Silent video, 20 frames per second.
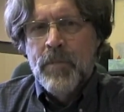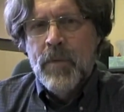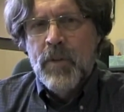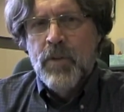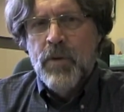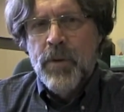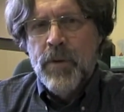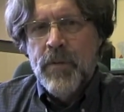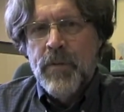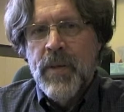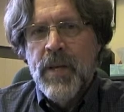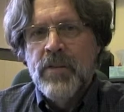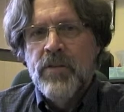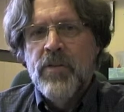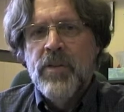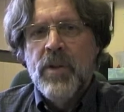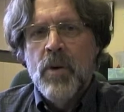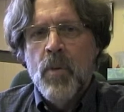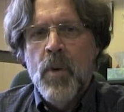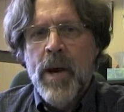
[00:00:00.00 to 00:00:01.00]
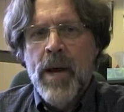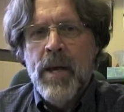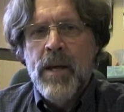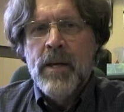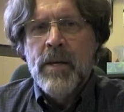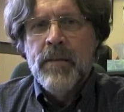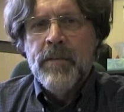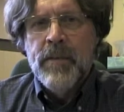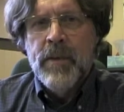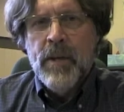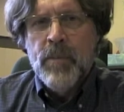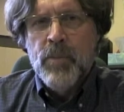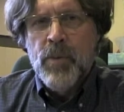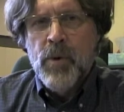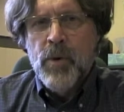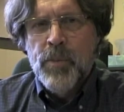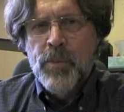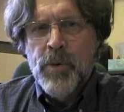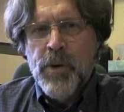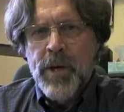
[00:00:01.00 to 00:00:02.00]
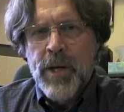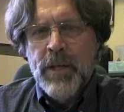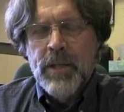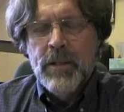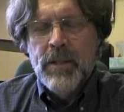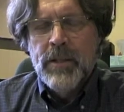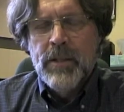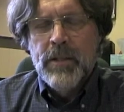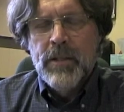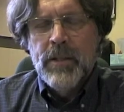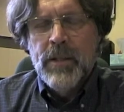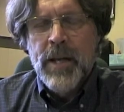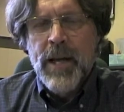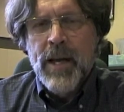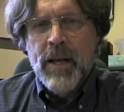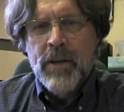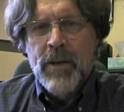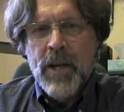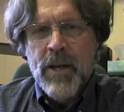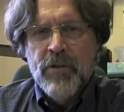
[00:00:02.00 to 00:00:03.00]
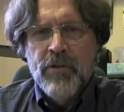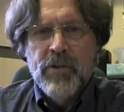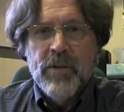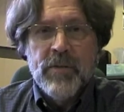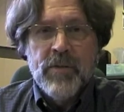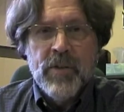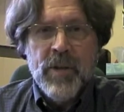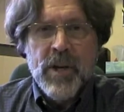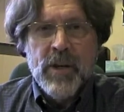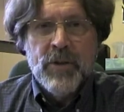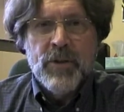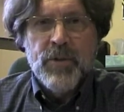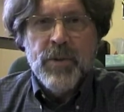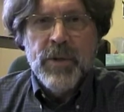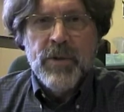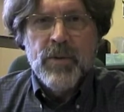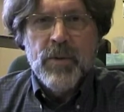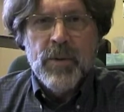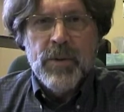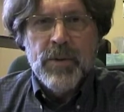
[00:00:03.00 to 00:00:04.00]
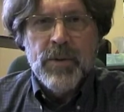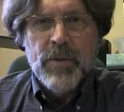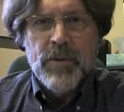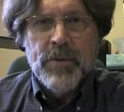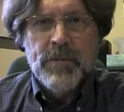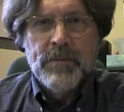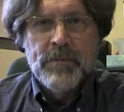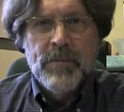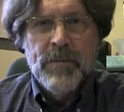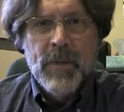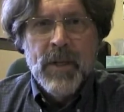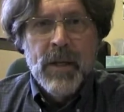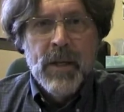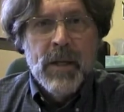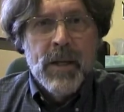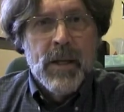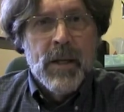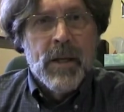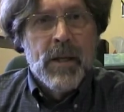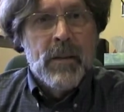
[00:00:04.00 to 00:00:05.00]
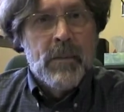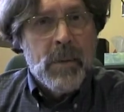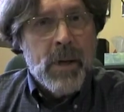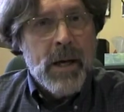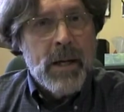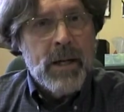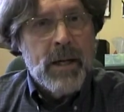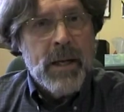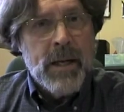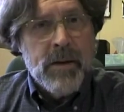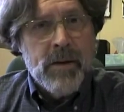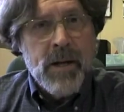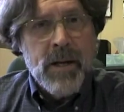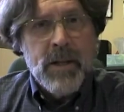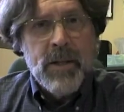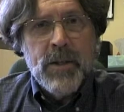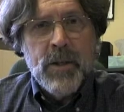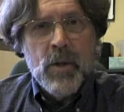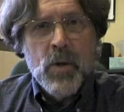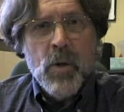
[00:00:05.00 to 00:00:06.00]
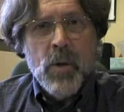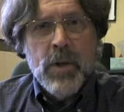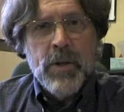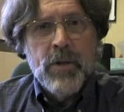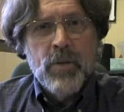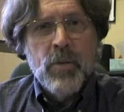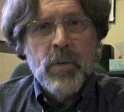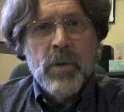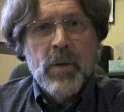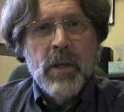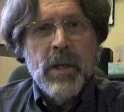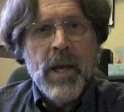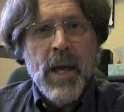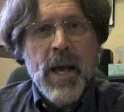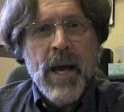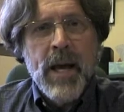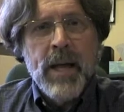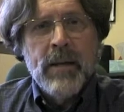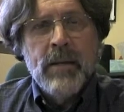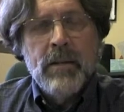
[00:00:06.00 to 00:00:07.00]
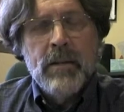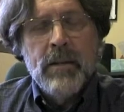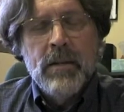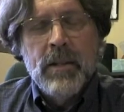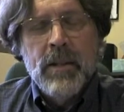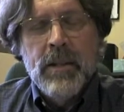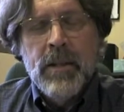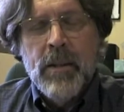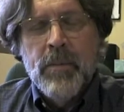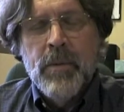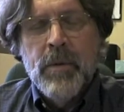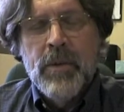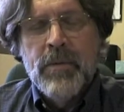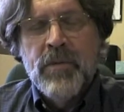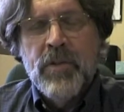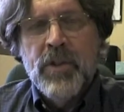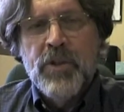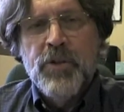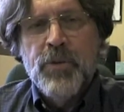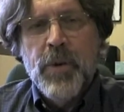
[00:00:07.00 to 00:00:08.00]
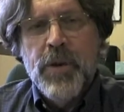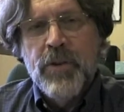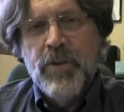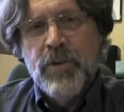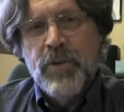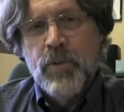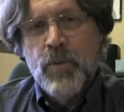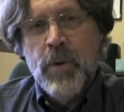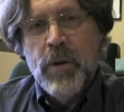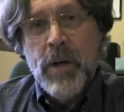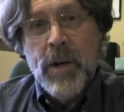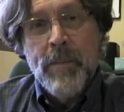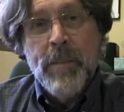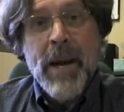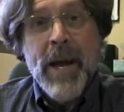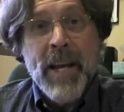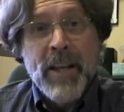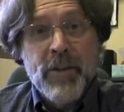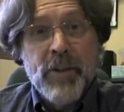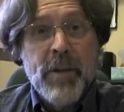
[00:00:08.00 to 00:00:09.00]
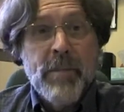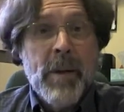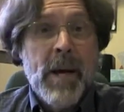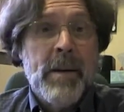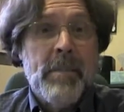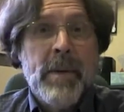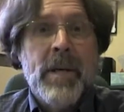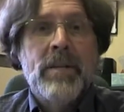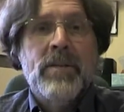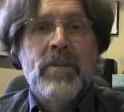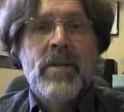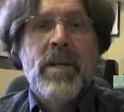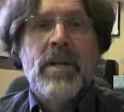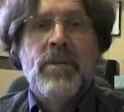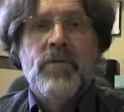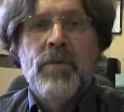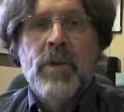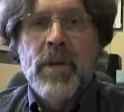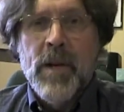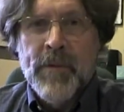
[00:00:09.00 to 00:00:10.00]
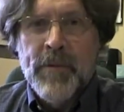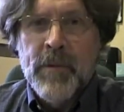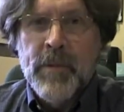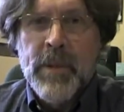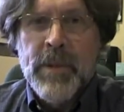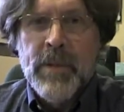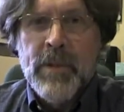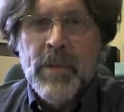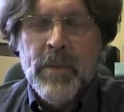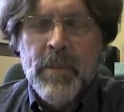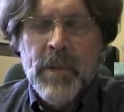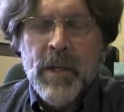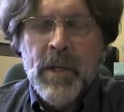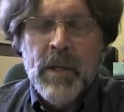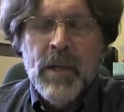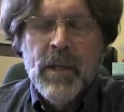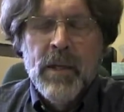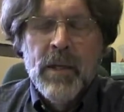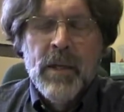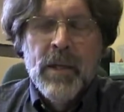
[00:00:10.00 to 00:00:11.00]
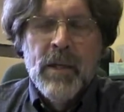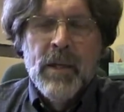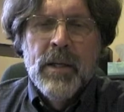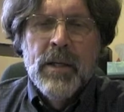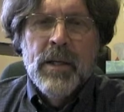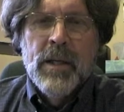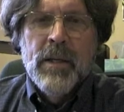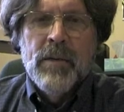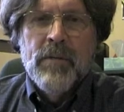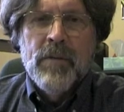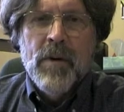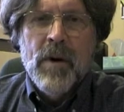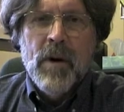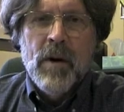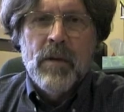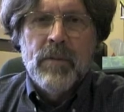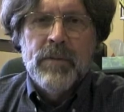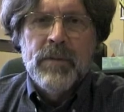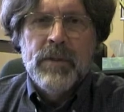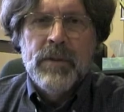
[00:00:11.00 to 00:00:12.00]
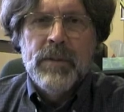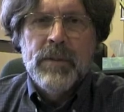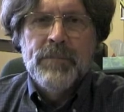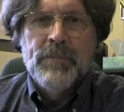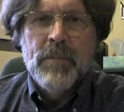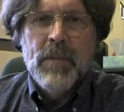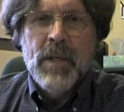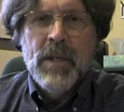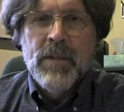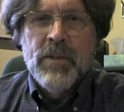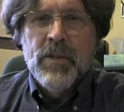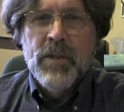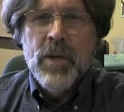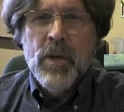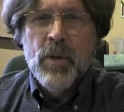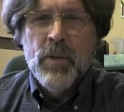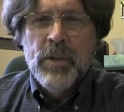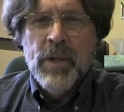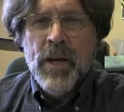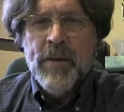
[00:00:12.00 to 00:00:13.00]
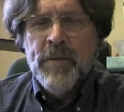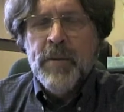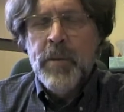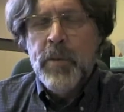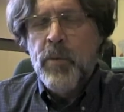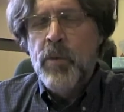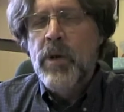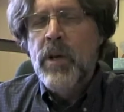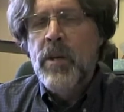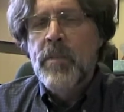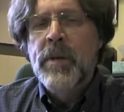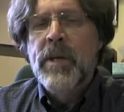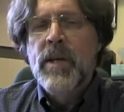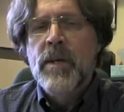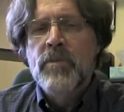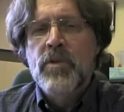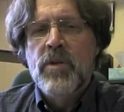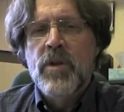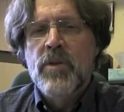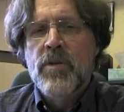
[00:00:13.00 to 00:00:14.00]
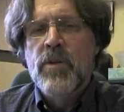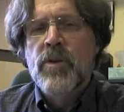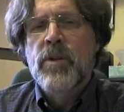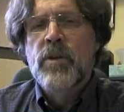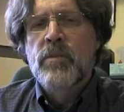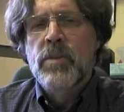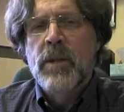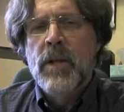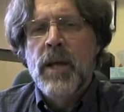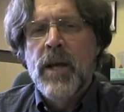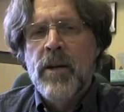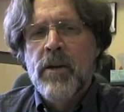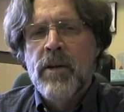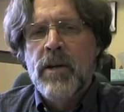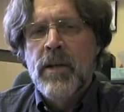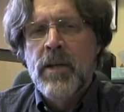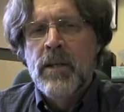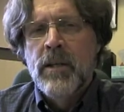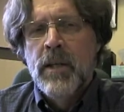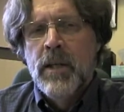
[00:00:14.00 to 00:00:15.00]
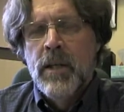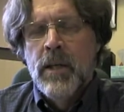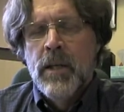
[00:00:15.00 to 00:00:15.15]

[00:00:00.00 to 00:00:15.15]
sort of gets in the way of the appropriate allocation of scarce resources. But later on in the course, we'll look at a number of situations where it actually might make sense for government to be involved. And so the government really becomes the third player in